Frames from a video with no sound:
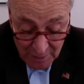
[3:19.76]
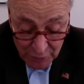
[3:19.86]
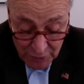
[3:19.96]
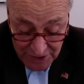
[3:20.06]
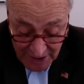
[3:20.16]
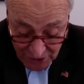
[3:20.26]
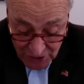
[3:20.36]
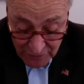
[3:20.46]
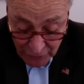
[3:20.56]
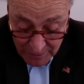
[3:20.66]

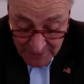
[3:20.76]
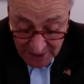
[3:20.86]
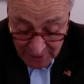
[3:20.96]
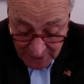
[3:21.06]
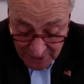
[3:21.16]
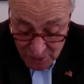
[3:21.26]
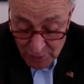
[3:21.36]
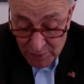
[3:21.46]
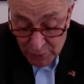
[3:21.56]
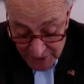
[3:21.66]
protection for Americans
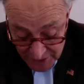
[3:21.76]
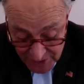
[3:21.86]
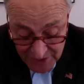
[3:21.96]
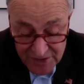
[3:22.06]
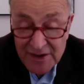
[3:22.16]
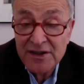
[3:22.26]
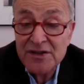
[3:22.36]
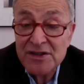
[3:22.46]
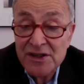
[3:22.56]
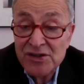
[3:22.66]
with pre-existing
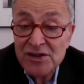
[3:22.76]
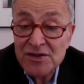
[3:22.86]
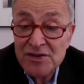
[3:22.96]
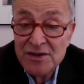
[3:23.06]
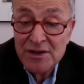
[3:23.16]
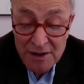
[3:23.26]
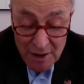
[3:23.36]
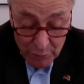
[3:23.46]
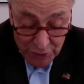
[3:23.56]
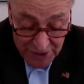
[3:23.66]
conditions,
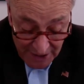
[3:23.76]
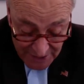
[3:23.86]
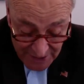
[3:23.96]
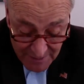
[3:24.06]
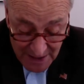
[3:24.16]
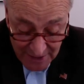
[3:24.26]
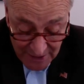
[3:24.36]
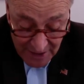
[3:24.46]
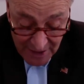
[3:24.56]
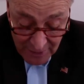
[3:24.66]
protecting
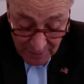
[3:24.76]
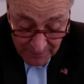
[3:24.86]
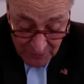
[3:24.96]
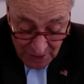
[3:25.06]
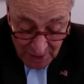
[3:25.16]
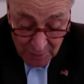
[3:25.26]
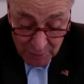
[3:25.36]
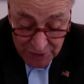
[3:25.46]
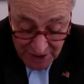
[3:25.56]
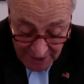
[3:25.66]
Medicare,
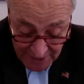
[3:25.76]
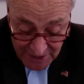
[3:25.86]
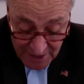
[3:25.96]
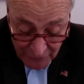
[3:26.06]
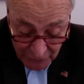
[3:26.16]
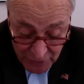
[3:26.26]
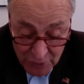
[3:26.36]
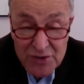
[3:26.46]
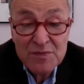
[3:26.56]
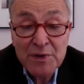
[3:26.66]
protecting for
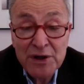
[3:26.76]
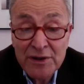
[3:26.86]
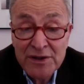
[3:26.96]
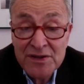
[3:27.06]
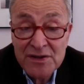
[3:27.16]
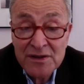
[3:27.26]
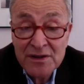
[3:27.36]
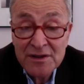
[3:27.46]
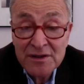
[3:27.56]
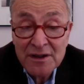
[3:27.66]
two spirits.
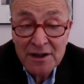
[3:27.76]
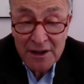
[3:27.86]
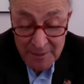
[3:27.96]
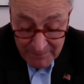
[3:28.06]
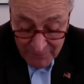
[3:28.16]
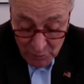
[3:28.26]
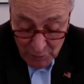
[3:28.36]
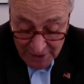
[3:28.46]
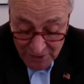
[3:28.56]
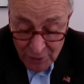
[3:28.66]

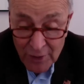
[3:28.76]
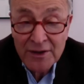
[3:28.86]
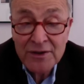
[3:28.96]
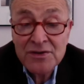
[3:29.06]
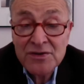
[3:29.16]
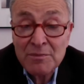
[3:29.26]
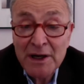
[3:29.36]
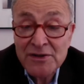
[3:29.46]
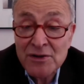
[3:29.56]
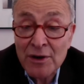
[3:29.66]
My
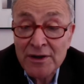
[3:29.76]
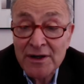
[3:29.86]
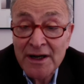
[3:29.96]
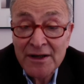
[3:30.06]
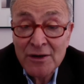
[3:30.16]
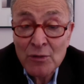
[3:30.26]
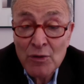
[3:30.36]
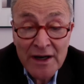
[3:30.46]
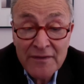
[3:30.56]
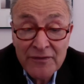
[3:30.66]
daughter and her
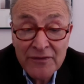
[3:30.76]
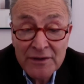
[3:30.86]
wife